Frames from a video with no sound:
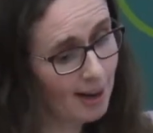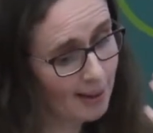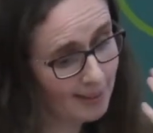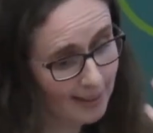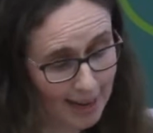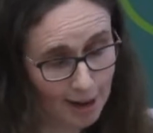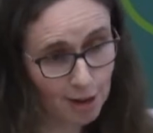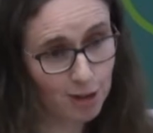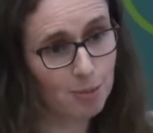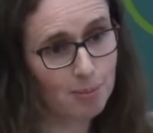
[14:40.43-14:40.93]

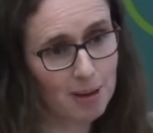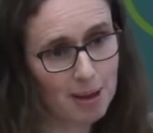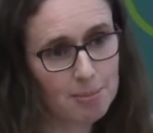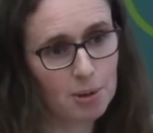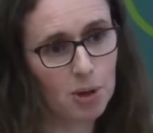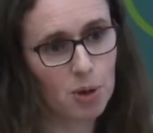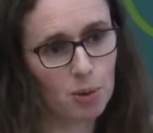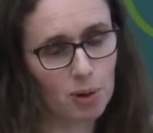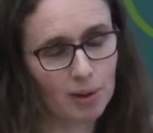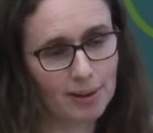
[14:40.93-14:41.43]
they're the people
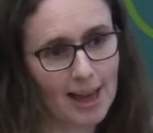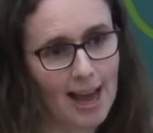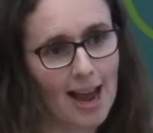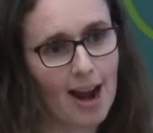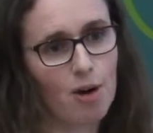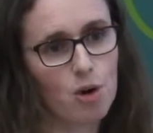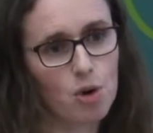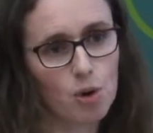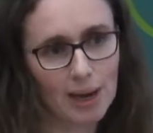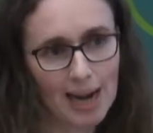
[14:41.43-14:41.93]
who are
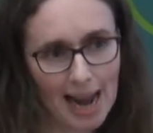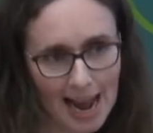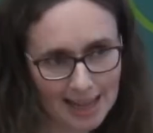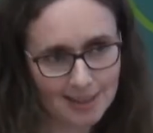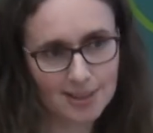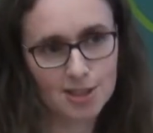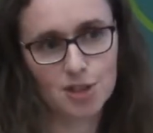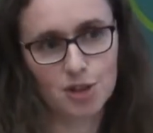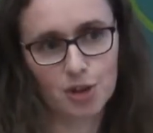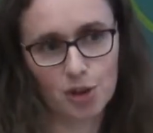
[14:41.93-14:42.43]
there who can
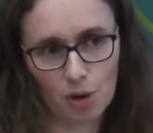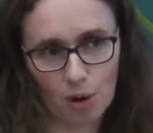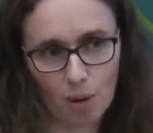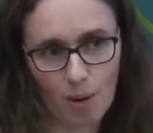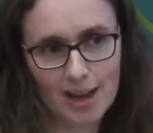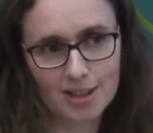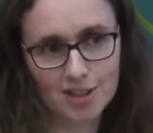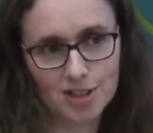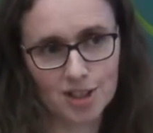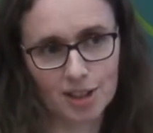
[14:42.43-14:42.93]
answer your
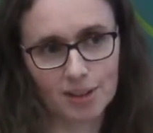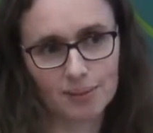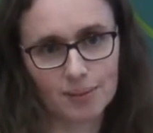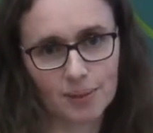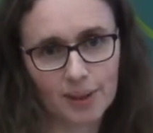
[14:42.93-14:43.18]
question.